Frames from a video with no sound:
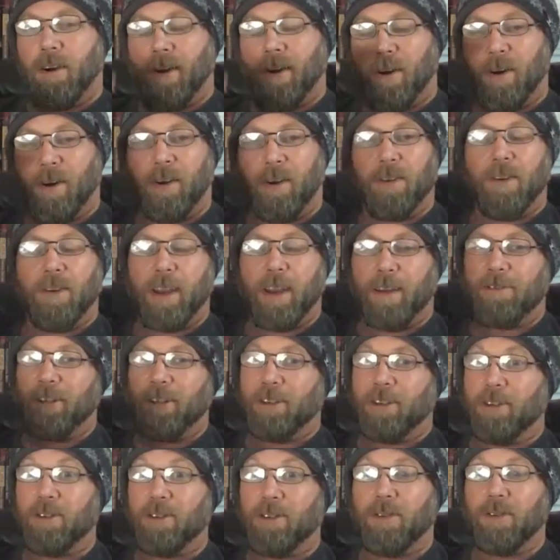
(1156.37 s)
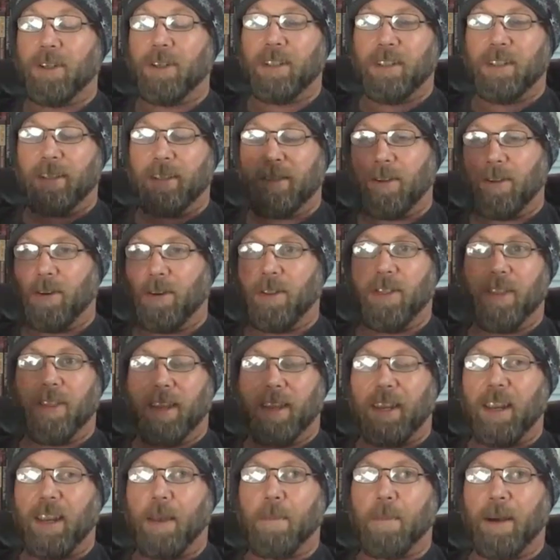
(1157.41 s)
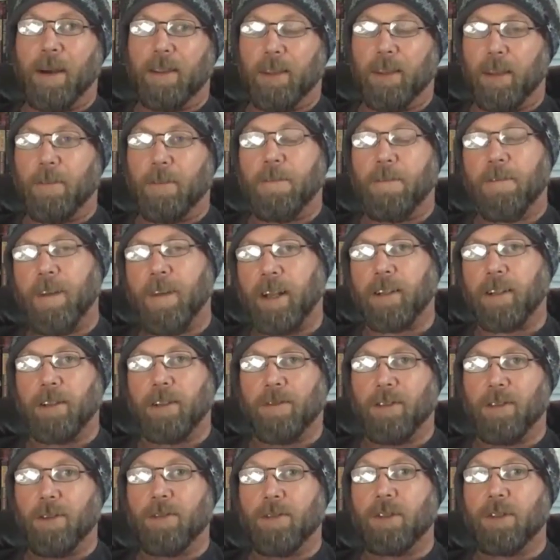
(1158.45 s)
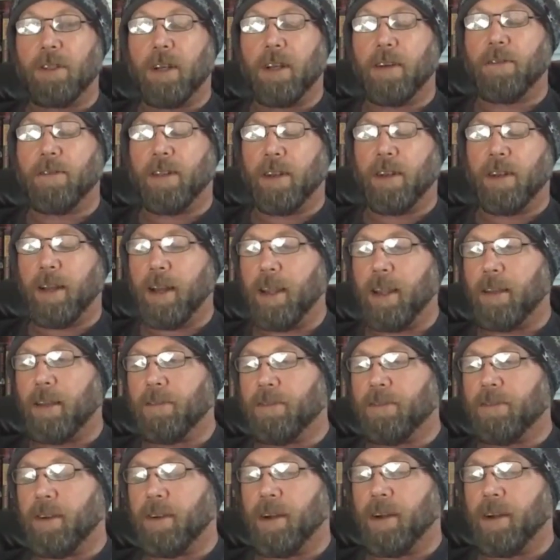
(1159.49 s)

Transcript: All you have to do is start thinking about the effective use of the knife.